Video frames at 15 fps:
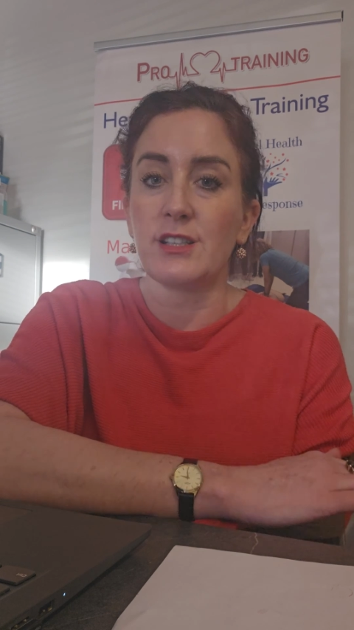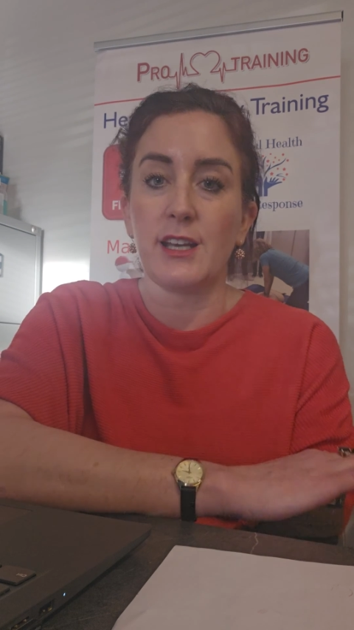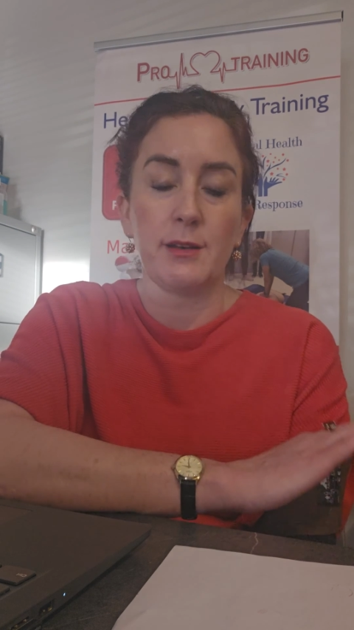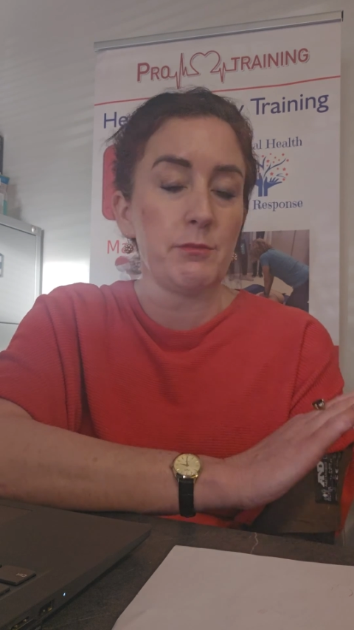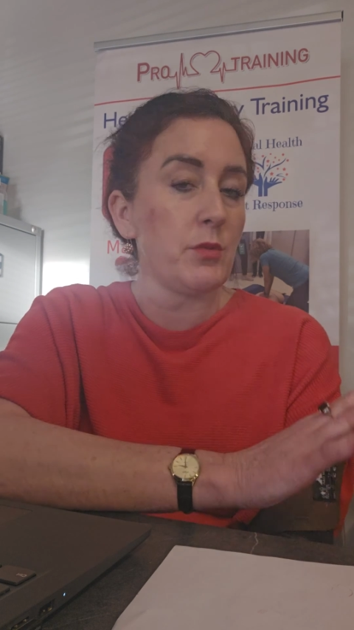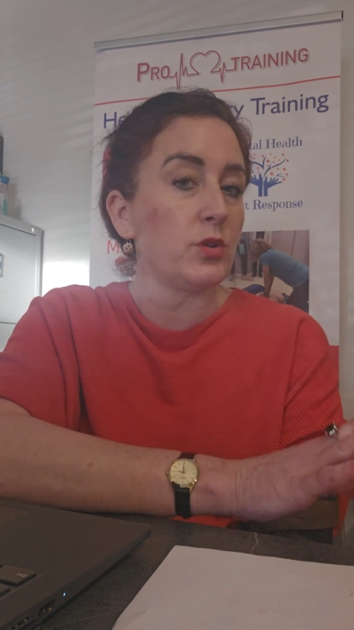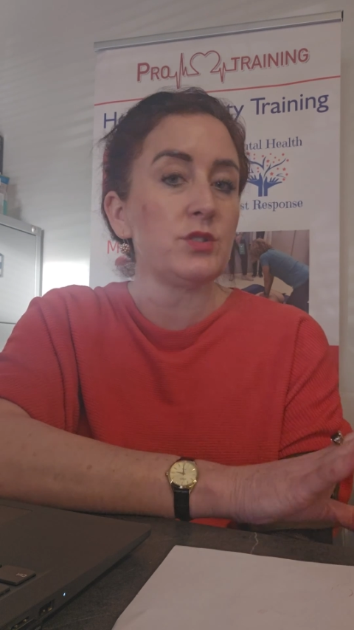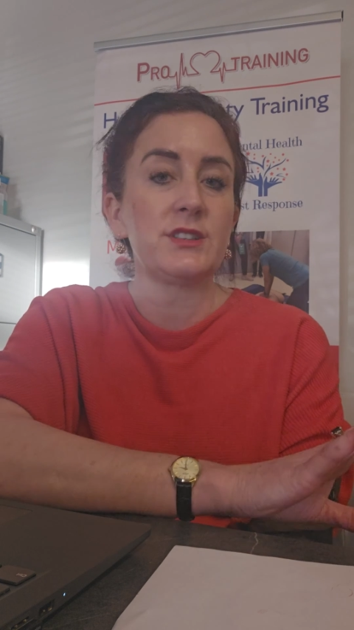in
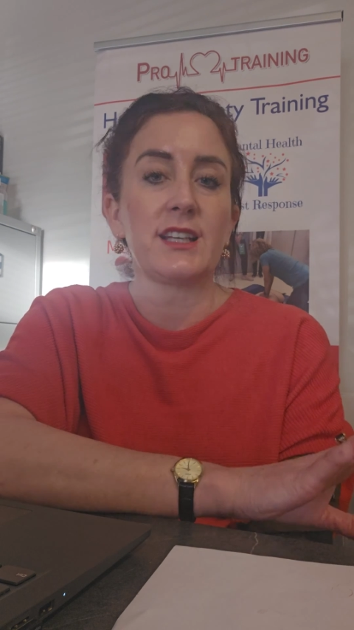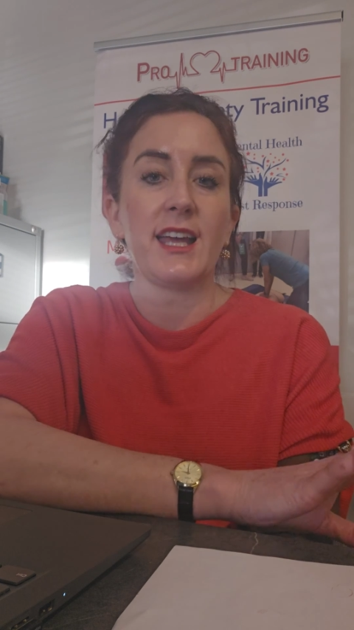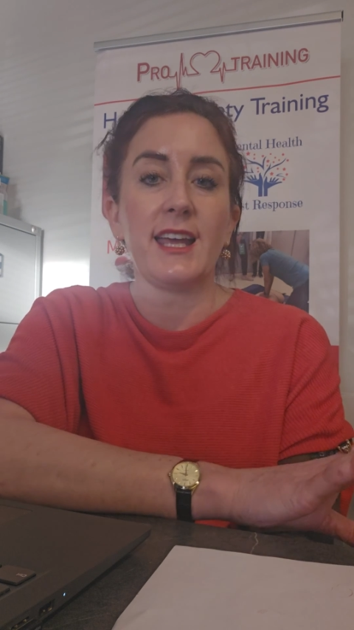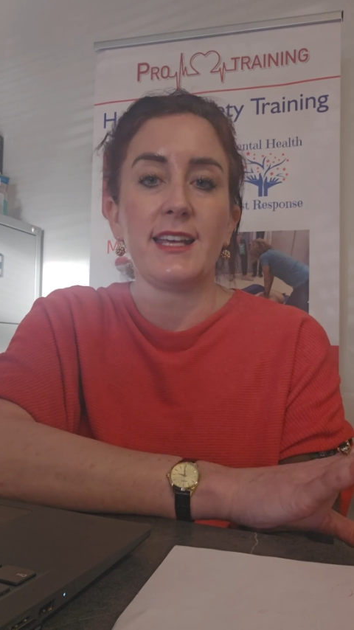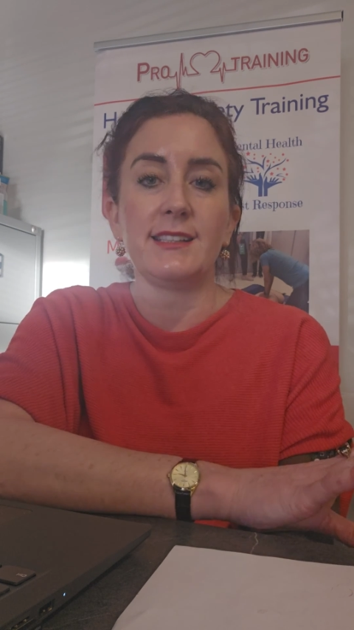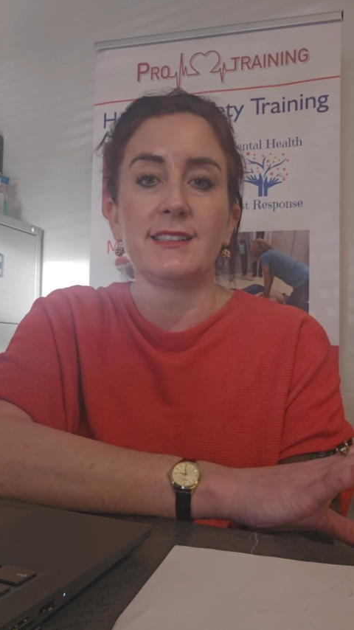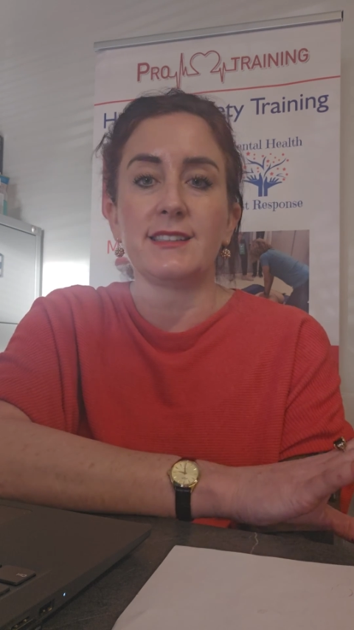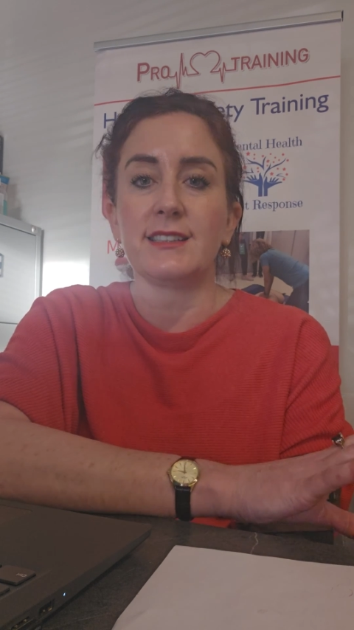most
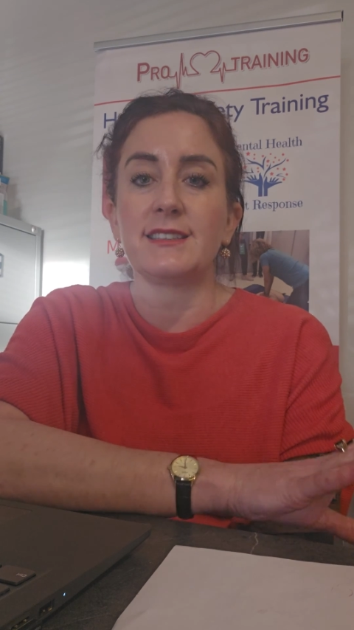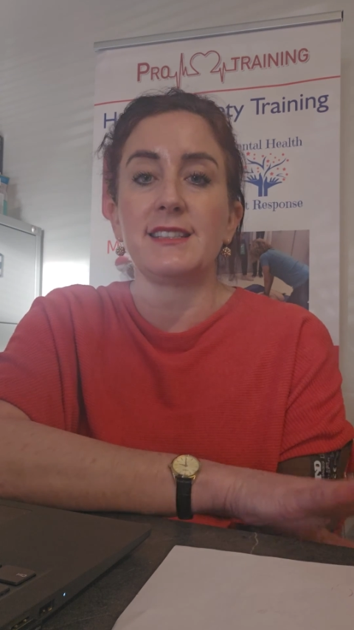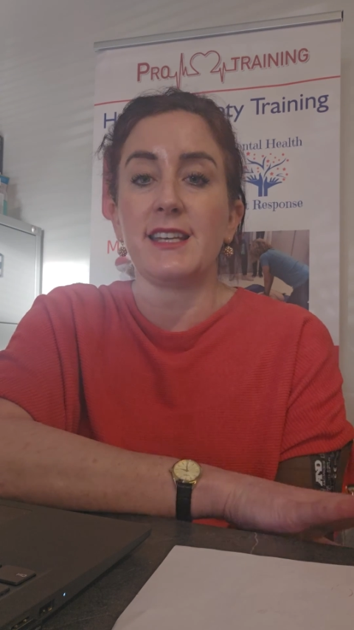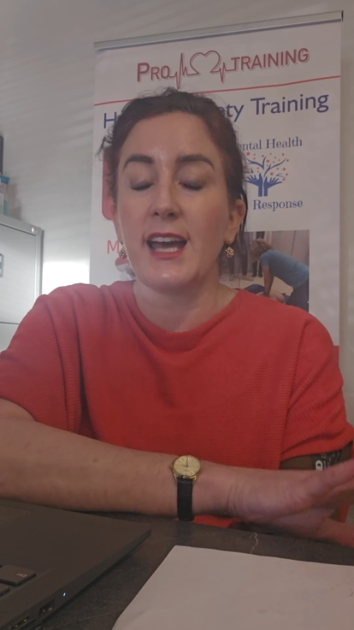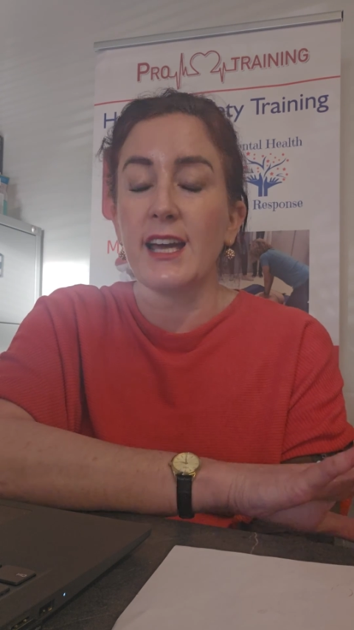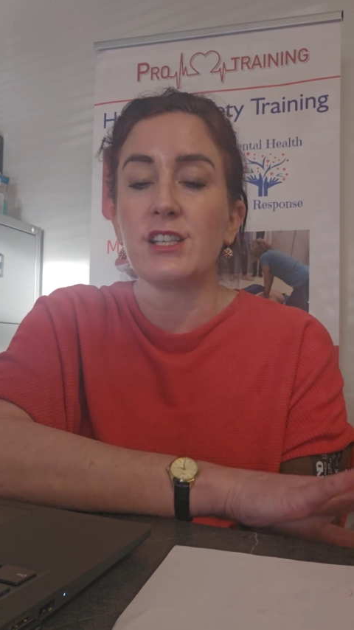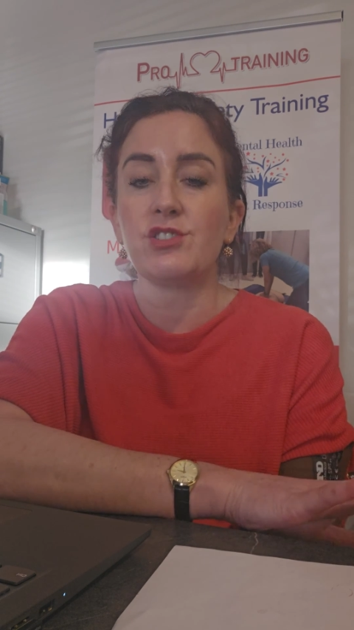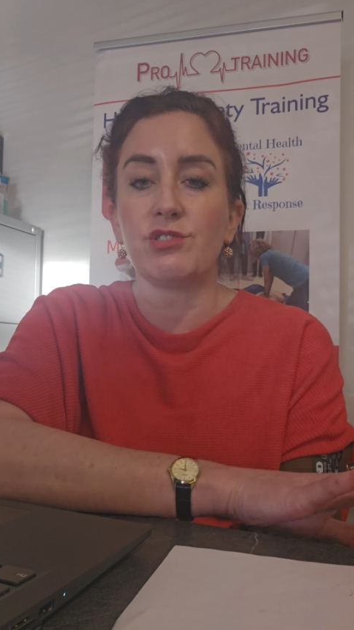cases,
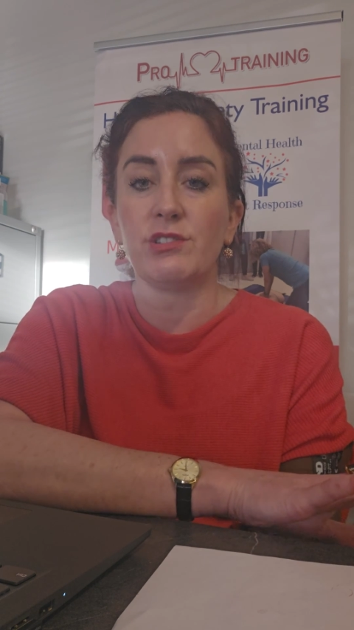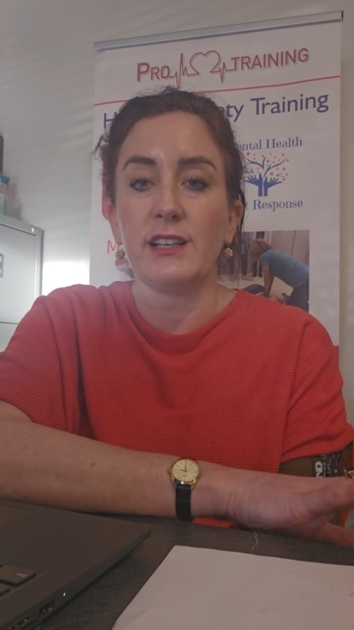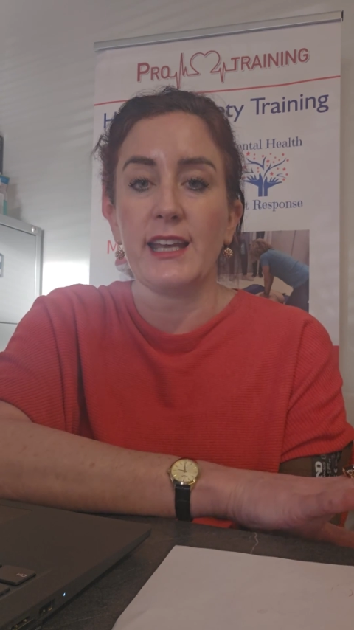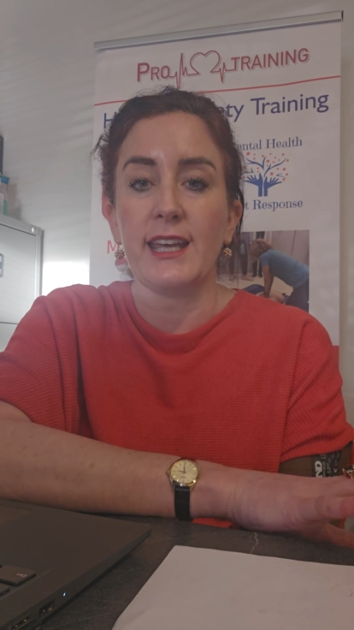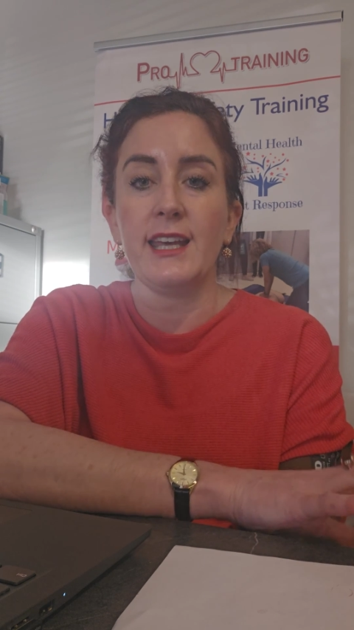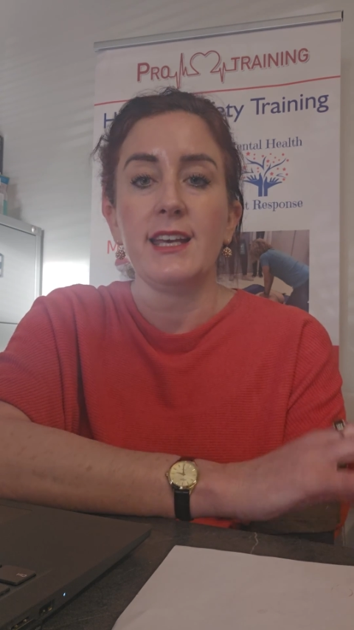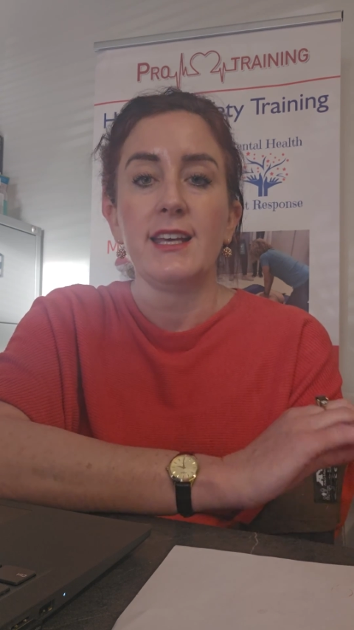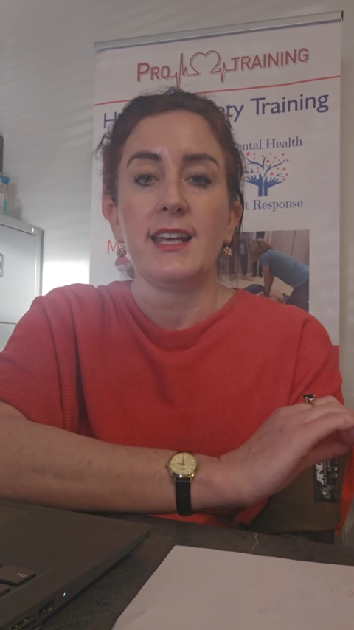
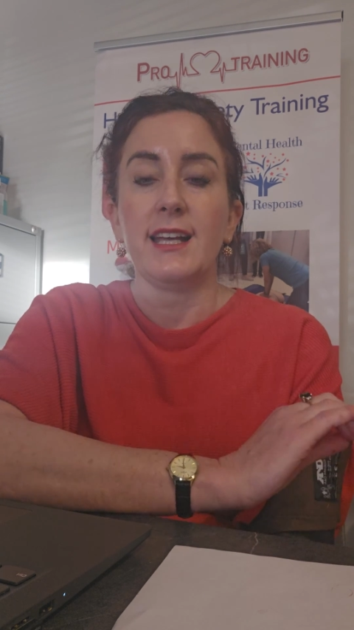naturally,